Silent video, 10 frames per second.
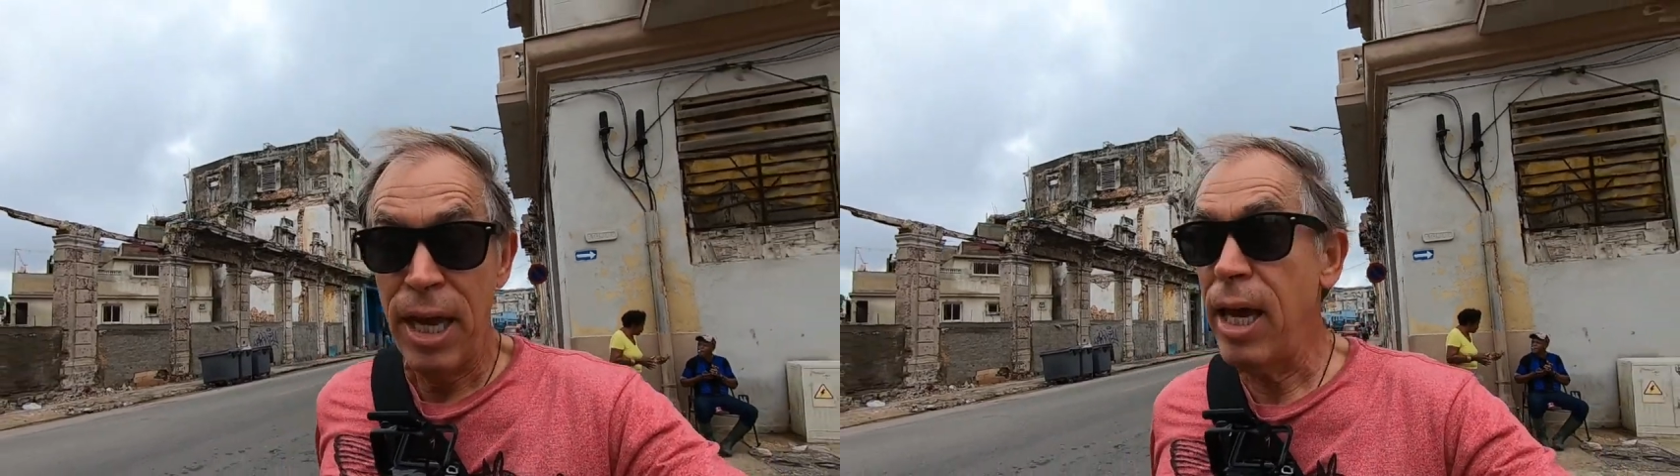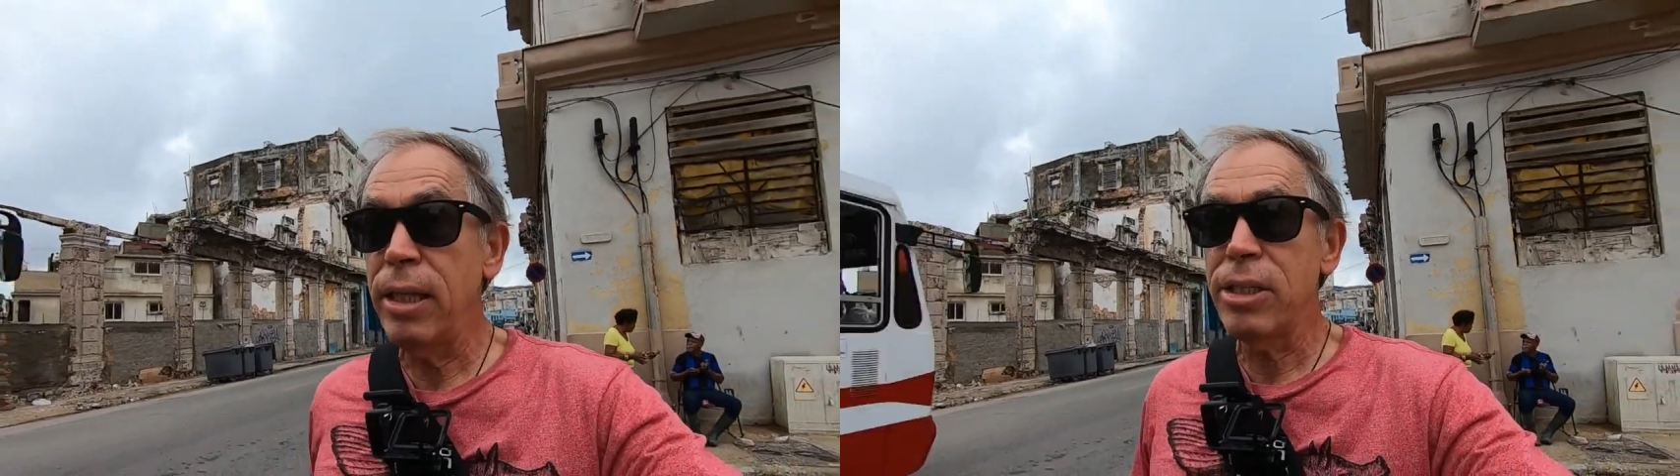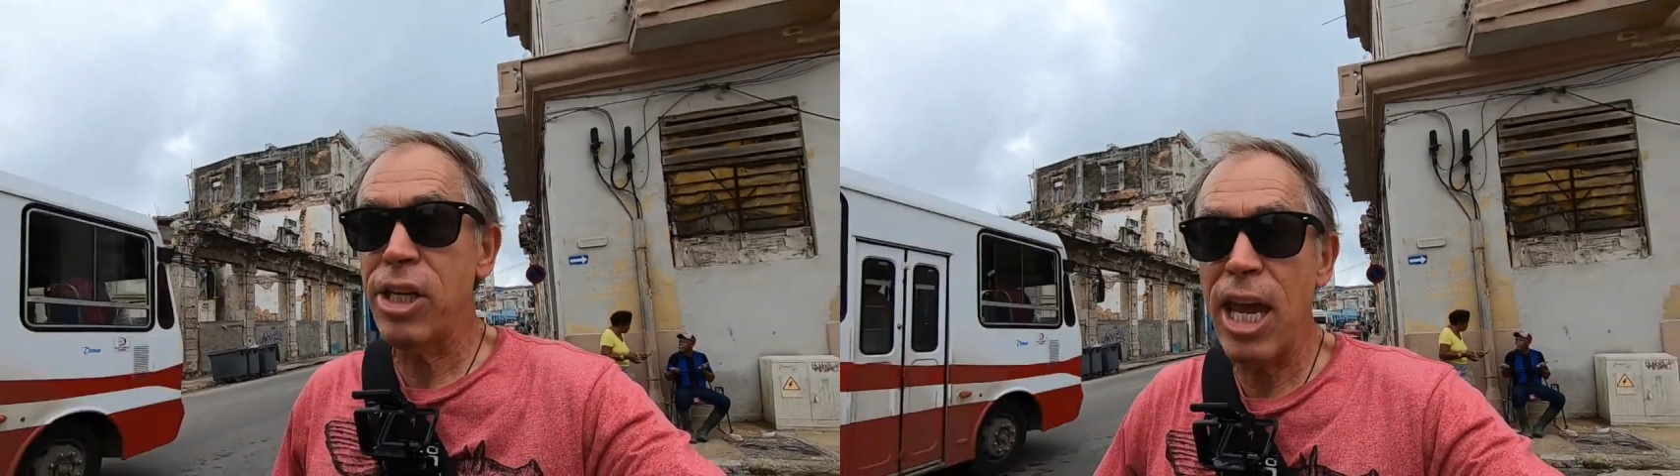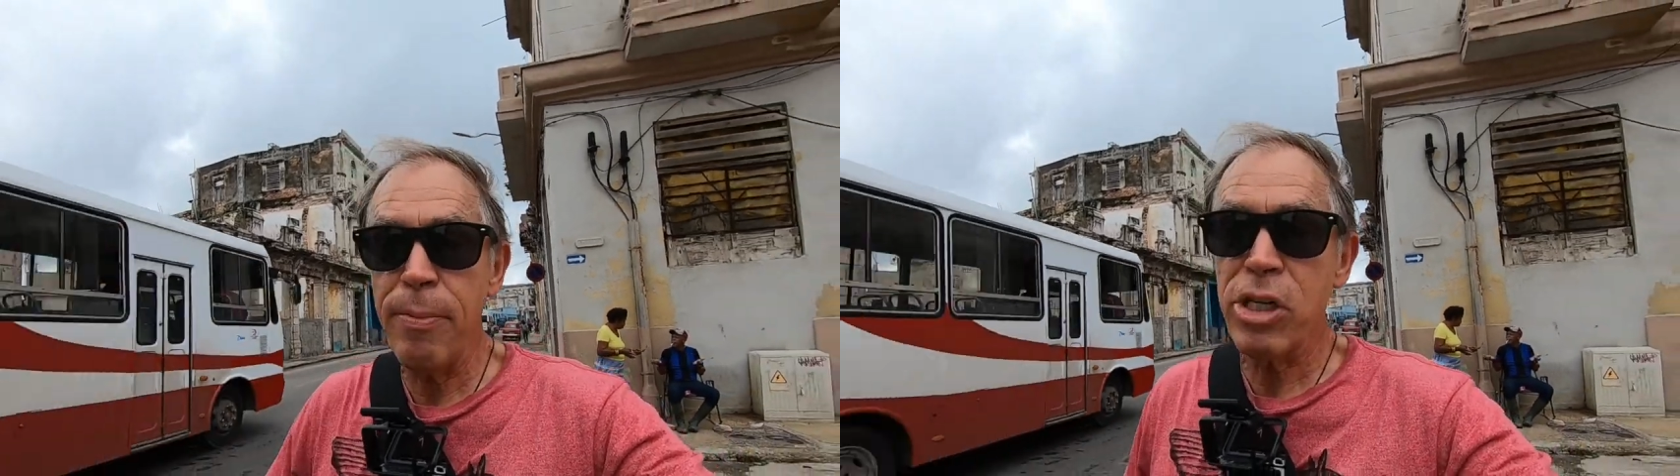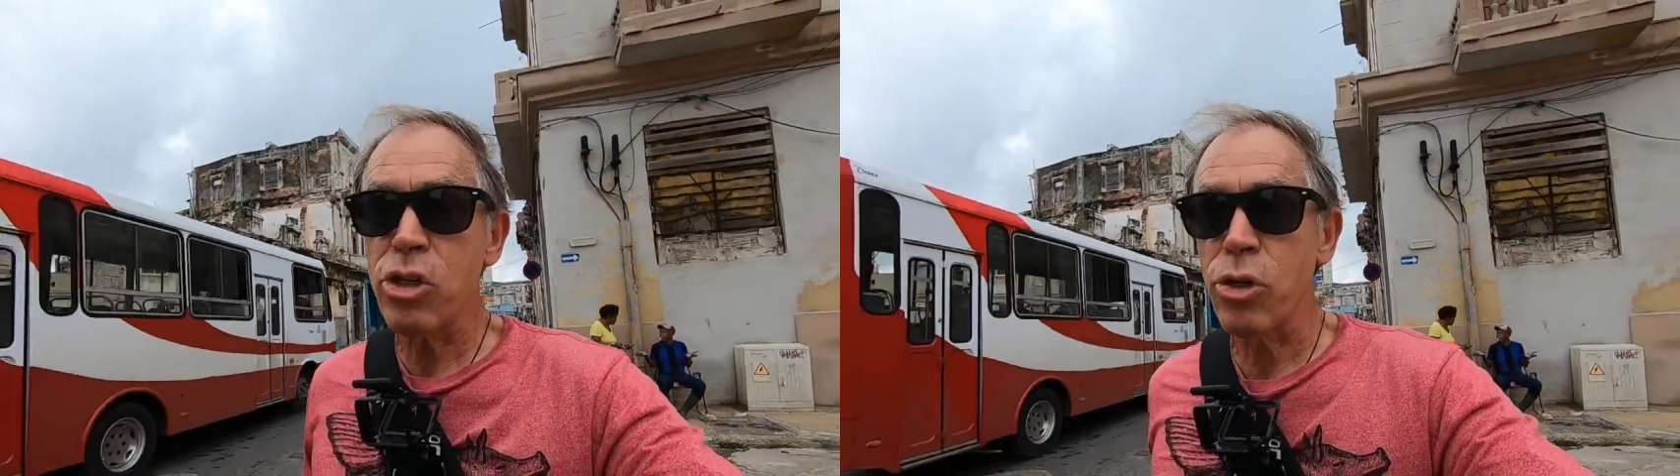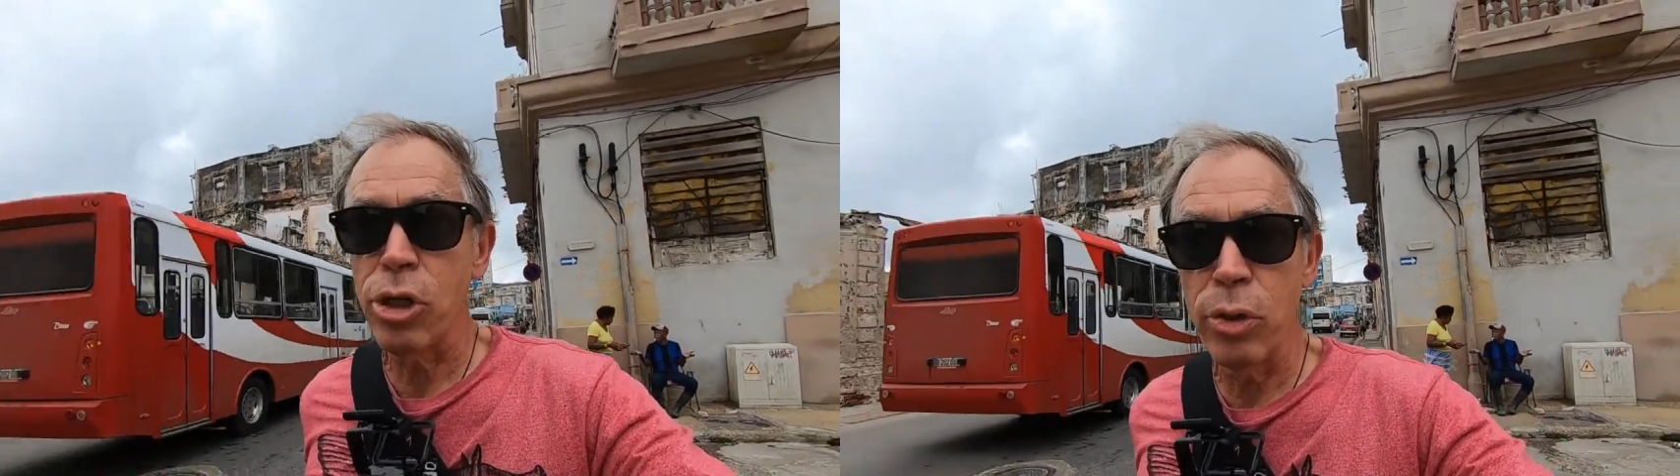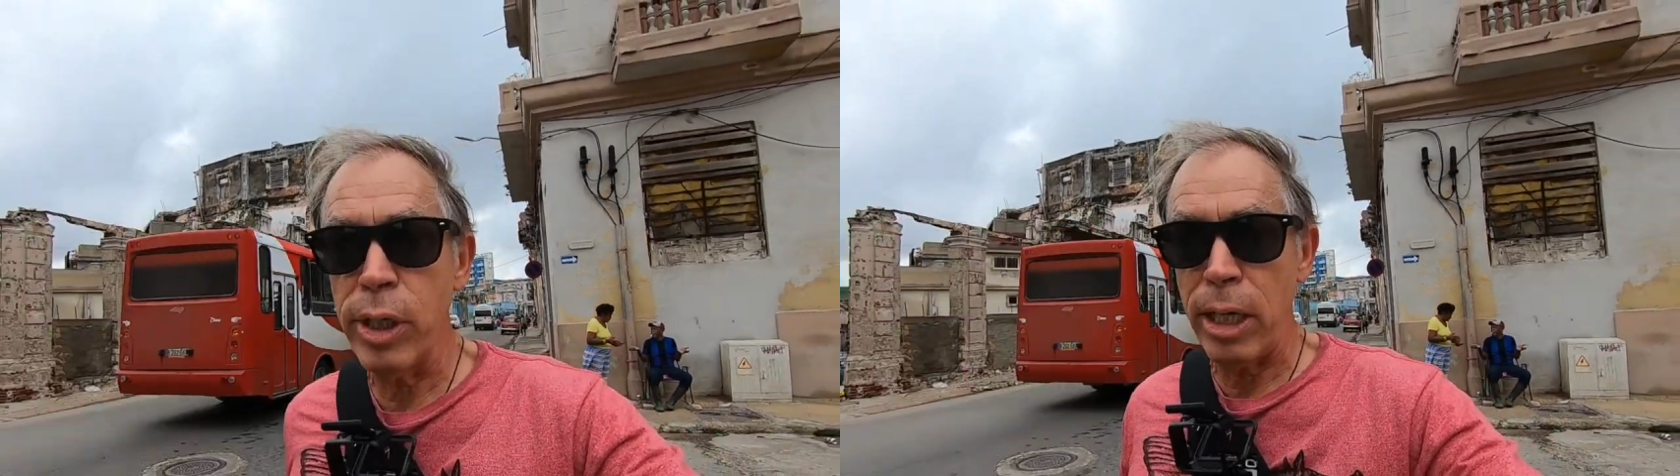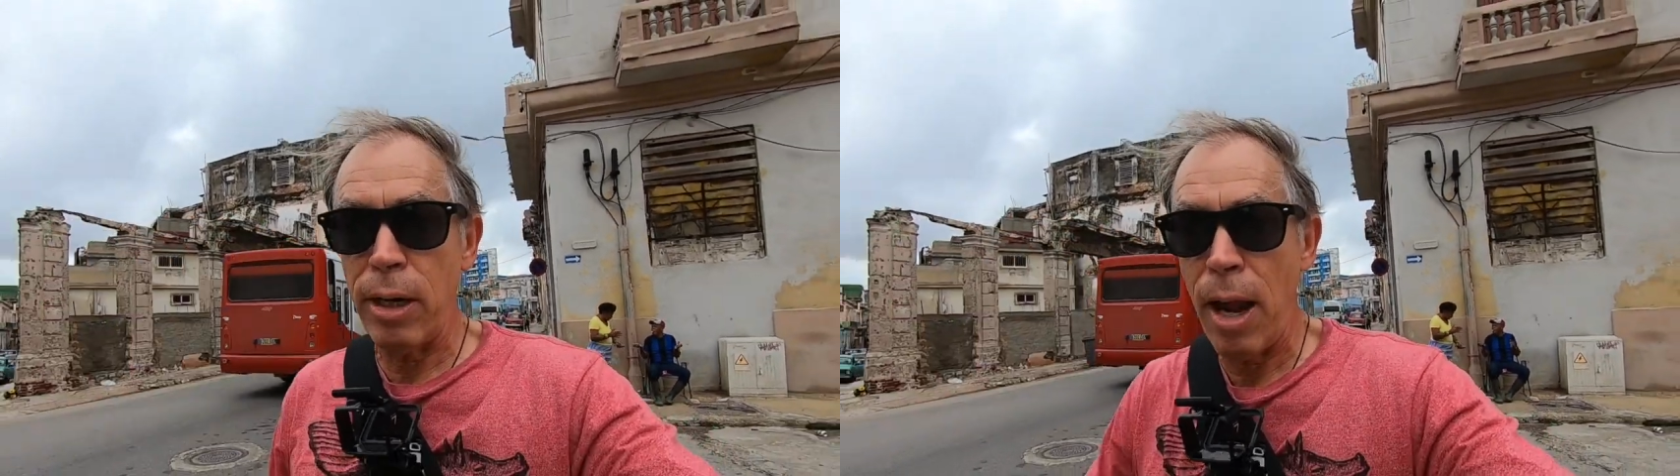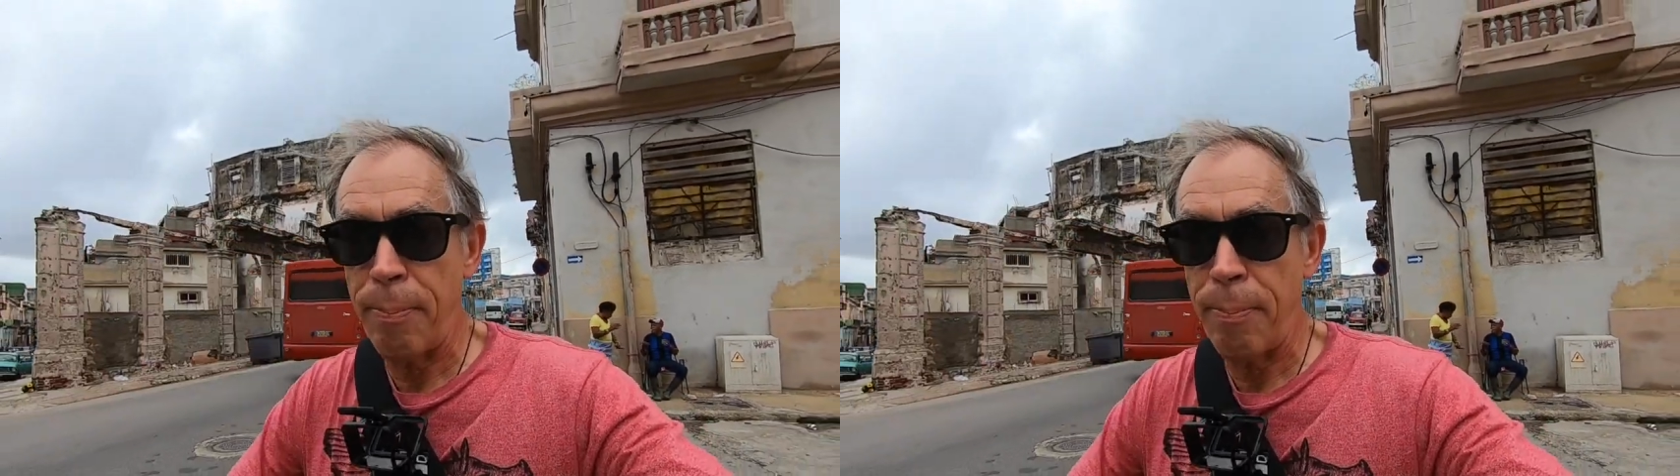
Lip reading: And the same is true in